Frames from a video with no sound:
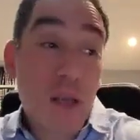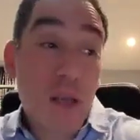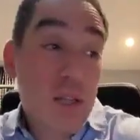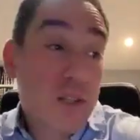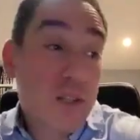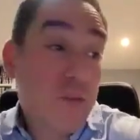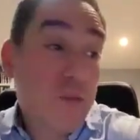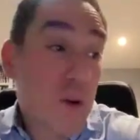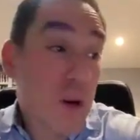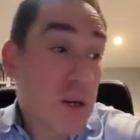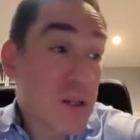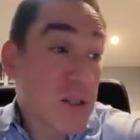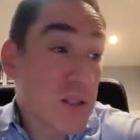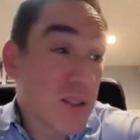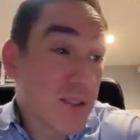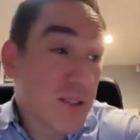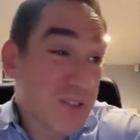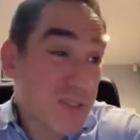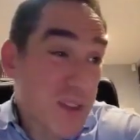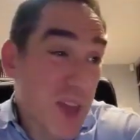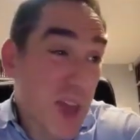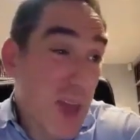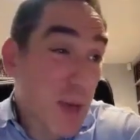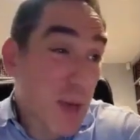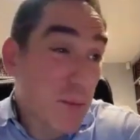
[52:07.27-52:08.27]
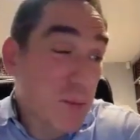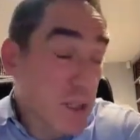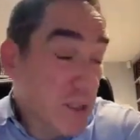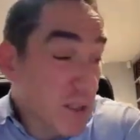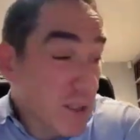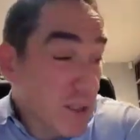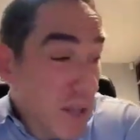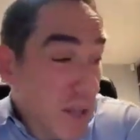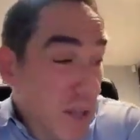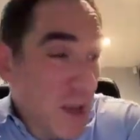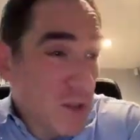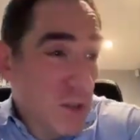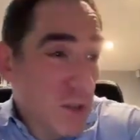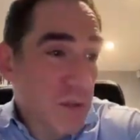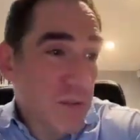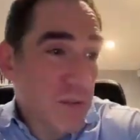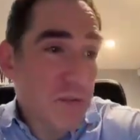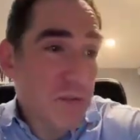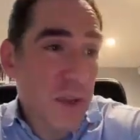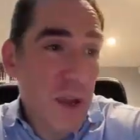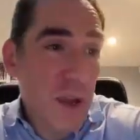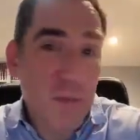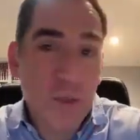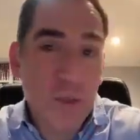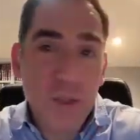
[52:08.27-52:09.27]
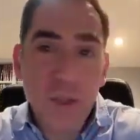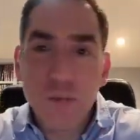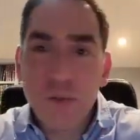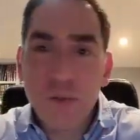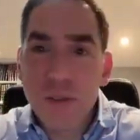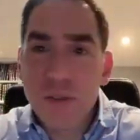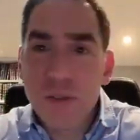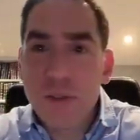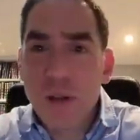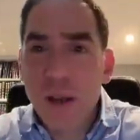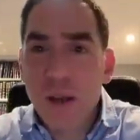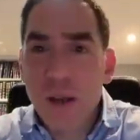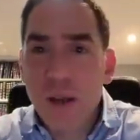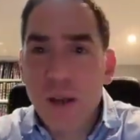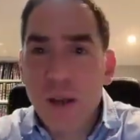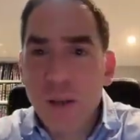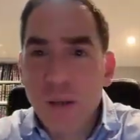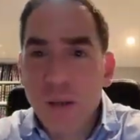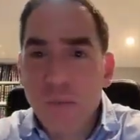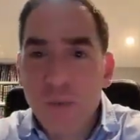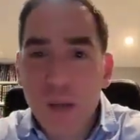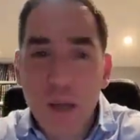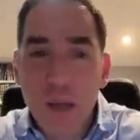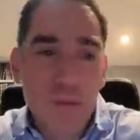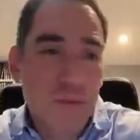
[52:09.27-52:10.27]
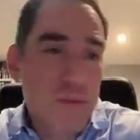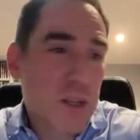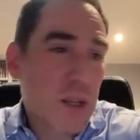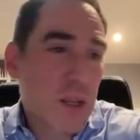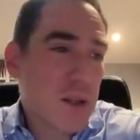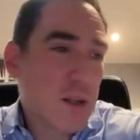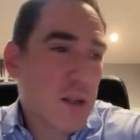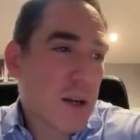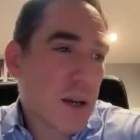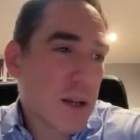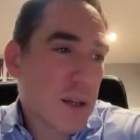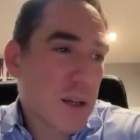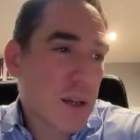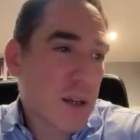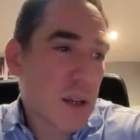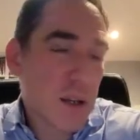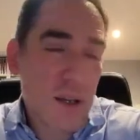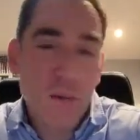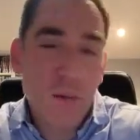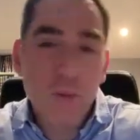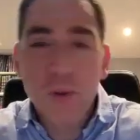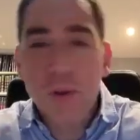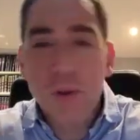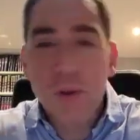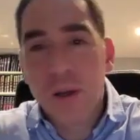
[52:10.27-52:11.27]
As far as the family, the national family of Israel, Haftalah racha